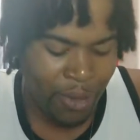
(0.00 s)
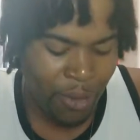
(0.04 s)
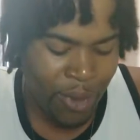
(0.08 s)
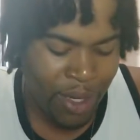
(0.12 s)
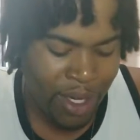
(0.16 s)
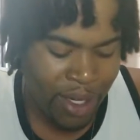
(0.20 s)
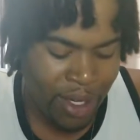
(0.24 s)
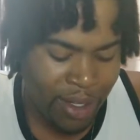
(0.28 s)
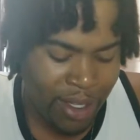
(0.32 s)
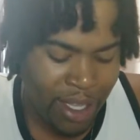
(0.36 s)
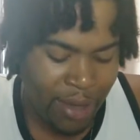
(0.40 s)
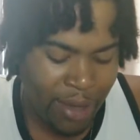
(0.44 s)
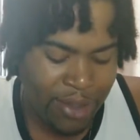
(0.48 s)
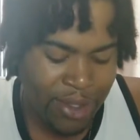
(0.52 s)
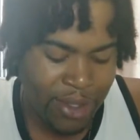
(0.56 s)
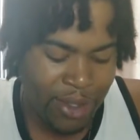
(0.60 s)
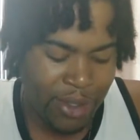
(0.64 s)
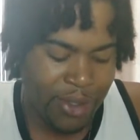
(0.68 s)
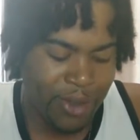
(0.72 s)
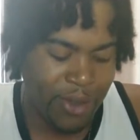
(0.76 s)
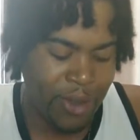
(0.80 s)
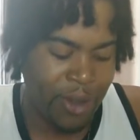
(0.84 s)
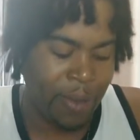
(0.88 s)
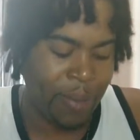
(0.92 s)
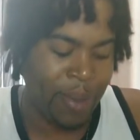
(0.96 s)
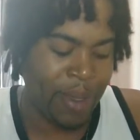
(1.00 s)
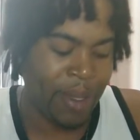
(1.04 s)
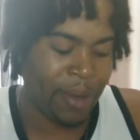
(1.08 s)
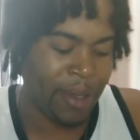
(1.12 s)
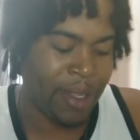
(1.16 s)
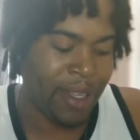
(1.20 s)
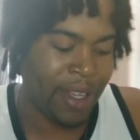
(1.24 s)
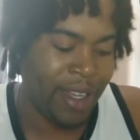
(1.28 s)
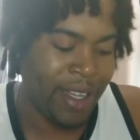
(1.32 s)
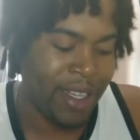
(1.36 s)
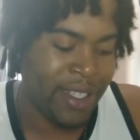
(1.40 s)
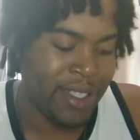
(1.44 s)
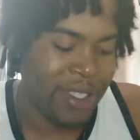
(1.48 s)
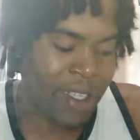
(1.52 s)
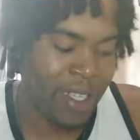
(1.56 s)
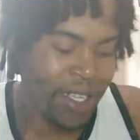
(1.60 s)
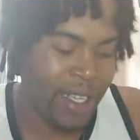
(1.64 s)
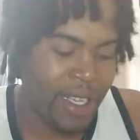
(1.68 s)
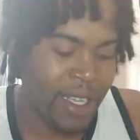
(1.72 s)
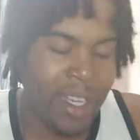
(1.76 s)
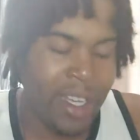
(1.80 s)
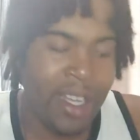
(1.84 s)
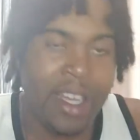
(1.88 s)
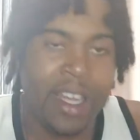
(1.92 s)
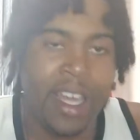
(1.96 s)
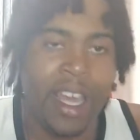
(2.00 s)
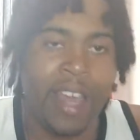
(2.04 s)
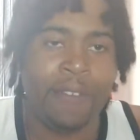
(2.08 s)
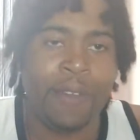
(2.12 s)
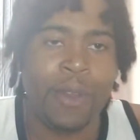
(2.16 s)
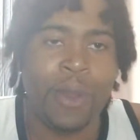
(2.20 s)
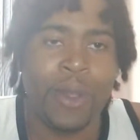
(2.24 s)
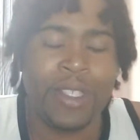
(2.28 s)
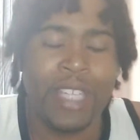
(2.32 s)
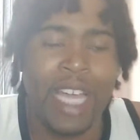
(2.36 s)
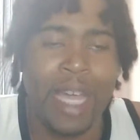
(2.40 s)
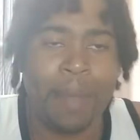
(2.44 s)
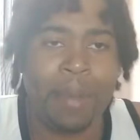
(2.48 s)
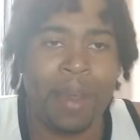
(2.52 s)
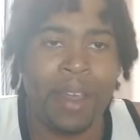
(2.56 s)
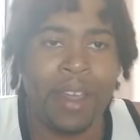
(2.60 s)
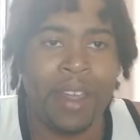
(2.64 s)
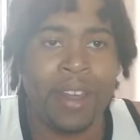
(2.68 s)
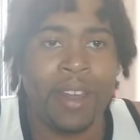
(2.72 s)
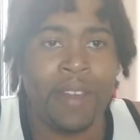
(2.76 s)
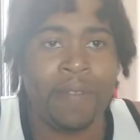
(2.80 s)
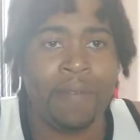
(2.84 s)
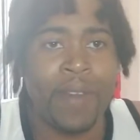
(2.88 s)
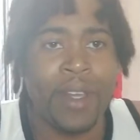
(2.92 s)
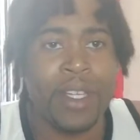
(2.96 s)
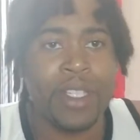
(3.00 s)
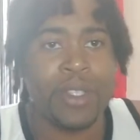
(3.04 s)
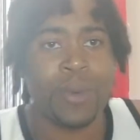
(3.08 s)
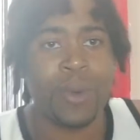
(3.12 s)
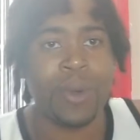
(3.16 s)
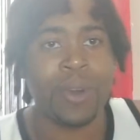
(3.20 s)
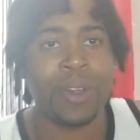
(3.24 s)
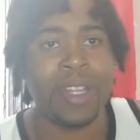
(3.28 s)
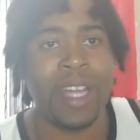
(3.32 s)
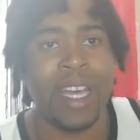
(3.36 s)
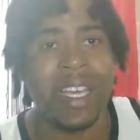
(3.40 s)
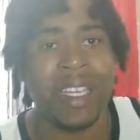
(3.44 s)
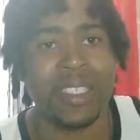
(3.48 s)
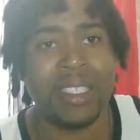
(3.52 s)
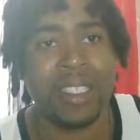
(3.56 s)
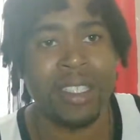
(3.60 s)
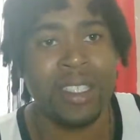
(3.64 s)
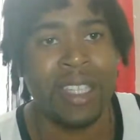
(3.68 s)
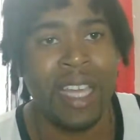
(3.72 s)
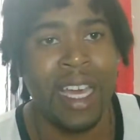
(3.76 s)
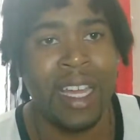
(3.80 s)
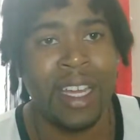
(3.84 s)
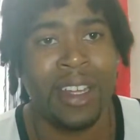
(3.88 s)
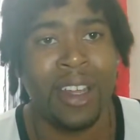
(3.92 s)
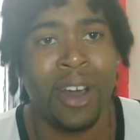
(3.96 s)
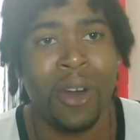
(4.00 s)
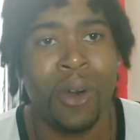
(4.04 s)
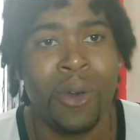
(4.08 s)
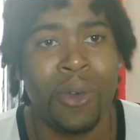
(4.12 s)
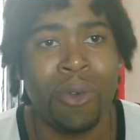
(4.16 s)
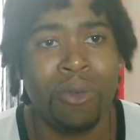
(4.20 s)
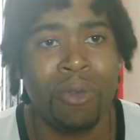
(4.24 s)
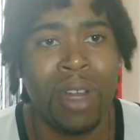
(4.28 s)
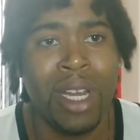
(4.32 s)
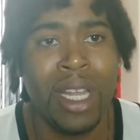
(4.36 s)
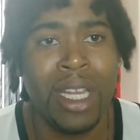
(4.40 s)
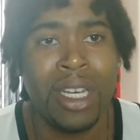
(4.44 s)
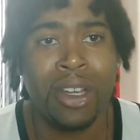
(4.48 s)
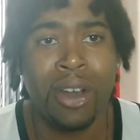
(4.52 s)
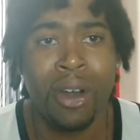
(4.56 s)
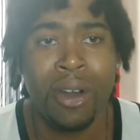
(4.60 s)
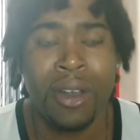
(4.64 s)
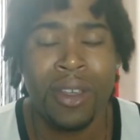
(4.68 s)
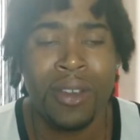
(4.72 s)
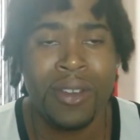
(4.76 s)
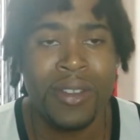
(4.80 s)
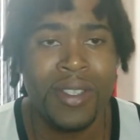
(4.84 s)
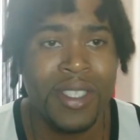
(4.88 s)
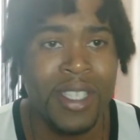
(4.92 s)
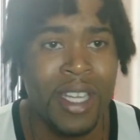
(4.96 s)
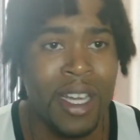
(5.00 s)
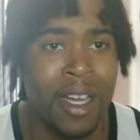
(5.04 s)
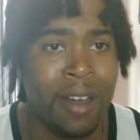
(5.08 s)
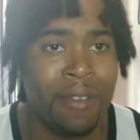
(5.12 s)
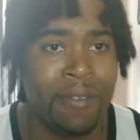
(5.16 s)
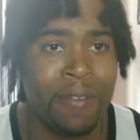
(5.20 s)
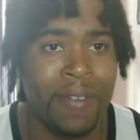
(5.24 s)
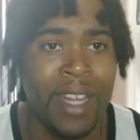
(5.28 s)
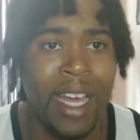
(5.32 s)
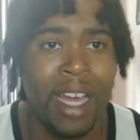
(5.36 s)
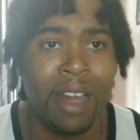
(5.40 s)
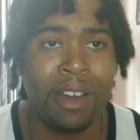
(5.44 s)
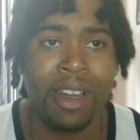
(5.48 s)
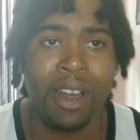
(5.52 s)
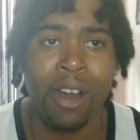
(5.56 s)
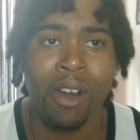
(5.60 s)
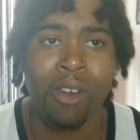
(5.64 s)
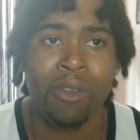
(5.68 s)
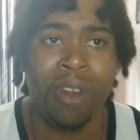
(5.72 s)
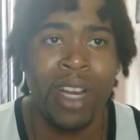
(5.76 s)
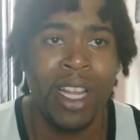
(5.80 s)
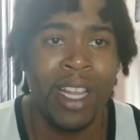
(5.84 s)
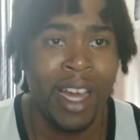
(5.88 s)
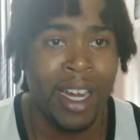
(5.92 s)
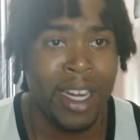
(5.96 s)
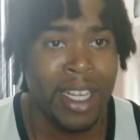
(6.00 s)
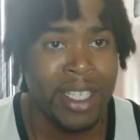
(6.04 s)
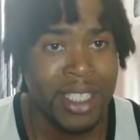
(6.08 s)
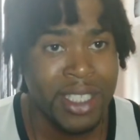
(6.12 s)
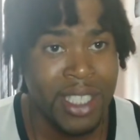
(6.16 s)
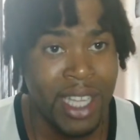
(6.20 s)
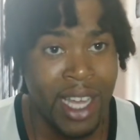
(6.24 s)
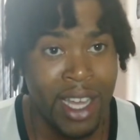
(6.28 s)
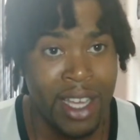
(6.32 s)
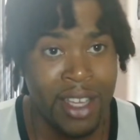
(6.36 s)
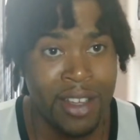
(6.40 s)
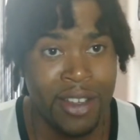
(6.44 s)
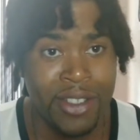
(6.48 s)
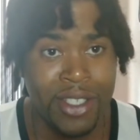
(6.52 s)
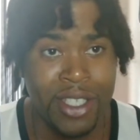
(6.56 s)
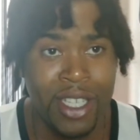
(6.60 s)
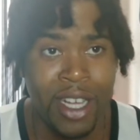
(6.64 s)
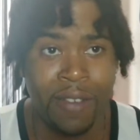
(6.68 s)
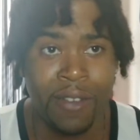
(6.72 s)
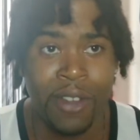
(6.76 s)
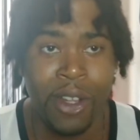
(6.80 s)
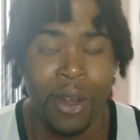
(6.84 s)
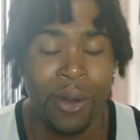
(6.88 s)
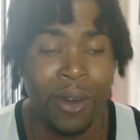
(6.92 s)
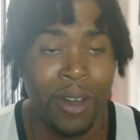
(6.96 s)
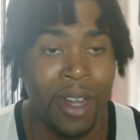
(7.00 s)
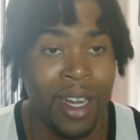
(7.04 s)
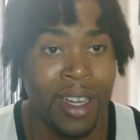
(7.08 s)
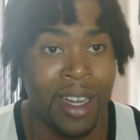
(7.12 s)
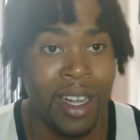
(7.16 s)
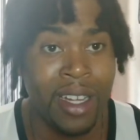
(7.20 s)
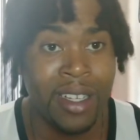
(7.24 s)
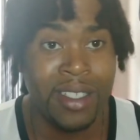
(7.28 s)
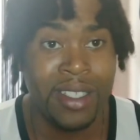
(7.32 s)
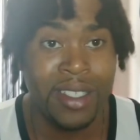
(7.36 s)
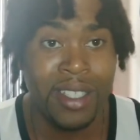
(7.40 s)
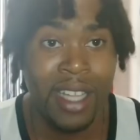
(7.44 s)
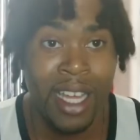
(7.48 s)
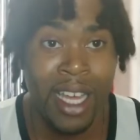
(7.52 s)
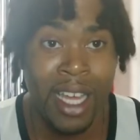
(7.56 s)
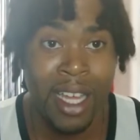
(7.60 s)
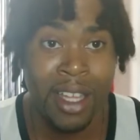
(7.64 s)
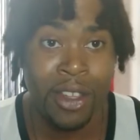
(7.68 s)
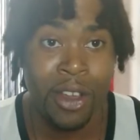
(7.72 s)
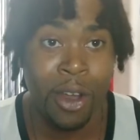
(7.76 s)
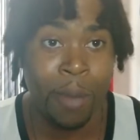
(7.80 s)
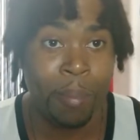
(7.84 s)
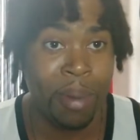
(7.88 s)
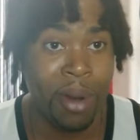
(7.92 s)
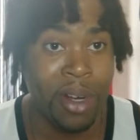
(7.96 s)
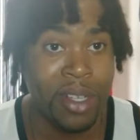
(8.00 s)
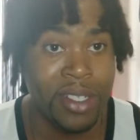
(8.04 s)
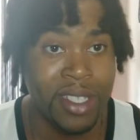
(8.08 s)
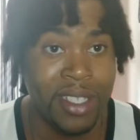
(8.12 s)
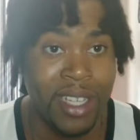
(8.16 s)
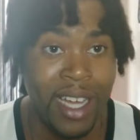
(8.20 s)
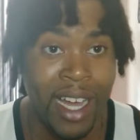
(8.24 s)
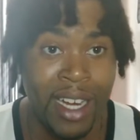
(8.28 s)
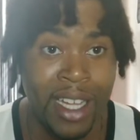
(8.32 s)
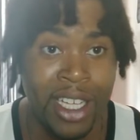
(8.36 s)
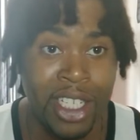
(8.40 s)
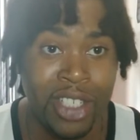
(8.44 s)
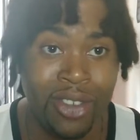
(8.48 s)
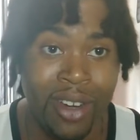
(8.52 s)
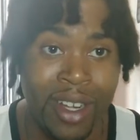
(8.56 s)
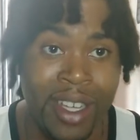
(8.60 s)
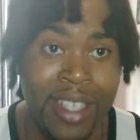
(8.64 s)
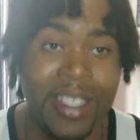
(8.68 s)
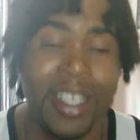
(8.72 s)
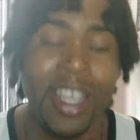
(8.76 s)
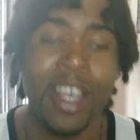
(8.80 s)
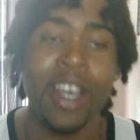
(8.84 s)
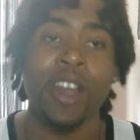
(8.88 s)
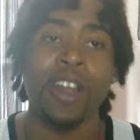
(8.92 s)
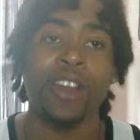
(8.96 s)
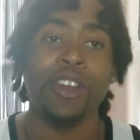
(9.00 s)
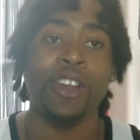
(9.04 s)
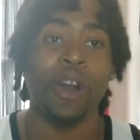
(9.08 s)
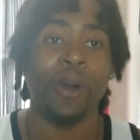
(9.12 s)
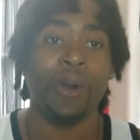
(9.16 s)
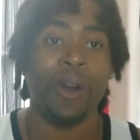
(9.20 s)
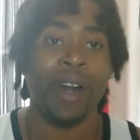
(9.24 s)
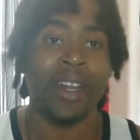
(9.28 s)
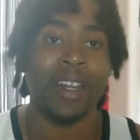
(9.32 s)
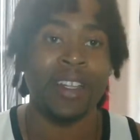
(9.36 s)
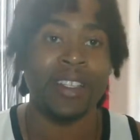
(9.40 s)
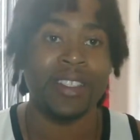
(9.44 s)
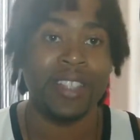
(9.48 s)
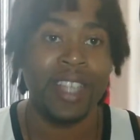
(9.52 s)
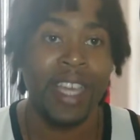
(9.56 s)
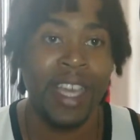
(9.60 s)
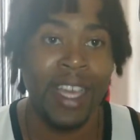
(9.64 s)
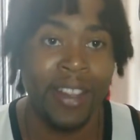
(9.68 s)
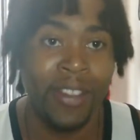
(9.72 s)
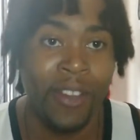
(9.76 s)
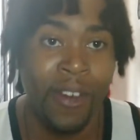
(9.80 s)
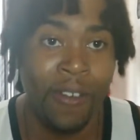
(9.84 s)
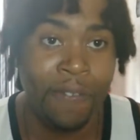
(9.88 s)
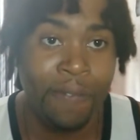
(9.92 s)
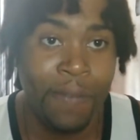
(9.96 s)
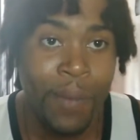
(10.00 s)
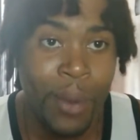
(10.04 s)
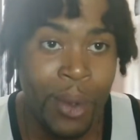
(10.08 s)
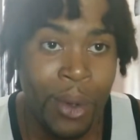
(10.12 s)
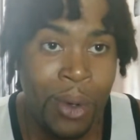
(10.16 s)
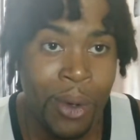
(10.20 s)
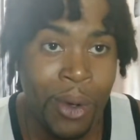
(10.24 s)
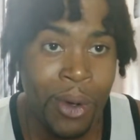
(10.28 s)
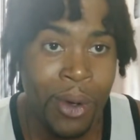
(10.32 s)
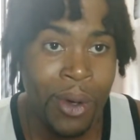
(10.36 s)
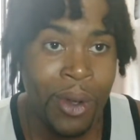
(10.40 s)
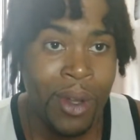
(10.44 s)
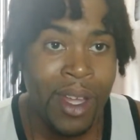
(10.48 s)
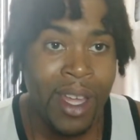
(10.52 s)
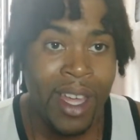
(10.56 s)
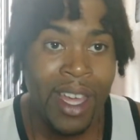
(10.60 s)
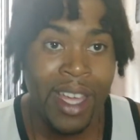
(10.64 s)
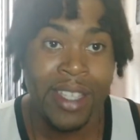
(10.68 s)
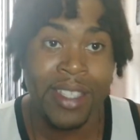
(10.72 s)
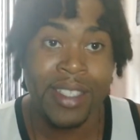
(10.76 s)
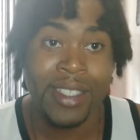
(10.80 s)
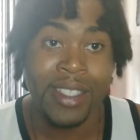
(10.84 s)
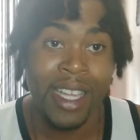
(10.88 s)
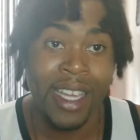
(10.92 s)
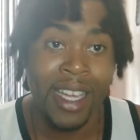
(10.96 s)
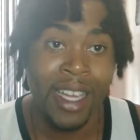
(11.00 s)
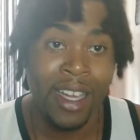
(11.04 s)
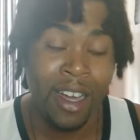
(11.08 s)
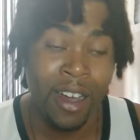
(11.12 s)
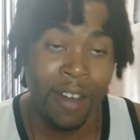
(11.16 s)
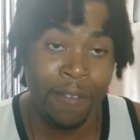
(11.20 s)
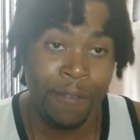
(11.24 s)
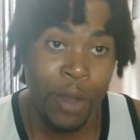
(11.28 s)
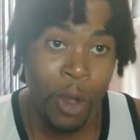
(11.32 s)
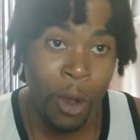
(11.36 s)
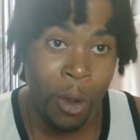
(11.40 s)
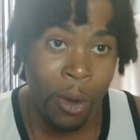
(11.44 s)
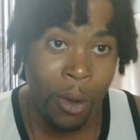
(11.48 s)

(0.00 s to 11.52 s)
When it comes to Scorpio, because if you're a type of individual that don't really know yourself, that don't really understand yourself, don't understand your personality traits, don't understand the full extent of